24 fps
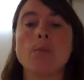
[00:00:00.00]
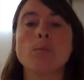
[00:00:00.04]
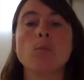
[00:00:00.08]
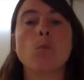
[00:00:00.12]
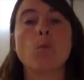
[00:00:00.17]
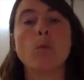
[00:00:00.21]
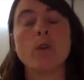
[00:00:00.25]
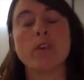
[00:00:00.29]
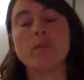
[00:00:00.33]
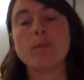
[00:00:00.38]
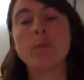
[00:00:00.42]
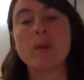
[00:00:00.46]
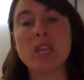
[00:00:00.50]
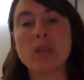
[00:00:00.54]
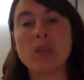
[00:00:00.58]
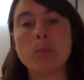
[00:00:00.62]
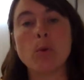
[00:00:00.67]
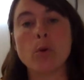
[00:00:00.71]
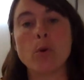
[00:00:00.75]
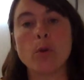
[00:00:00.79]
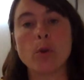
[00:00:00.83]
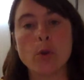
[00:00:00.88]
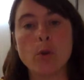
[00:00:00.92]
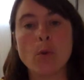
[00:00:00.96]
with
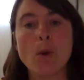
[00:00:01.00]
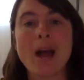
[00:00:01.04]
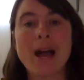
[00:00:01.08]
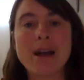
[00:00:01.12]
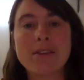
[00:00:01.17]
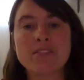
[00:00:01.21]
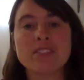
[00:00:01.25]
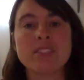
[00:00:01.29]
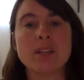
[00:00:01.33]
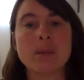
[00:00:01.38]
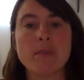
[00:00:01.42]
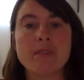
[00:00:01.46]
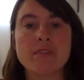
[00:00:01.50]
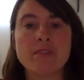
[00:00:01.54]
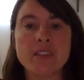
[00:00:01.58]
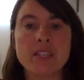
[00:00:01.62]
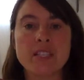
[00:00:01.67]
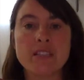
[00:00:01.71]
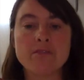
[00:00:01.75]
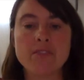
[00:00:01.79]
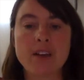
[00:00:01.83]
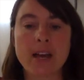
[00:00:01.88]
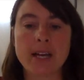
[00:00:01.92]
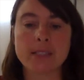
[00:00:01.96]
people who have some of
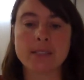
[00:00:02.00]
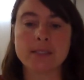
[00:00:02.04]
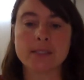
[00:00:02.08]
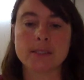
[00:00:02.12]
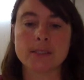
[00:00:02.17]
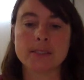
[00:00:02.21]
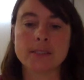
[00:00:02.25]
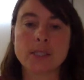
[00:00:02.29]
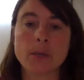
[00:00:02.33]
these factors.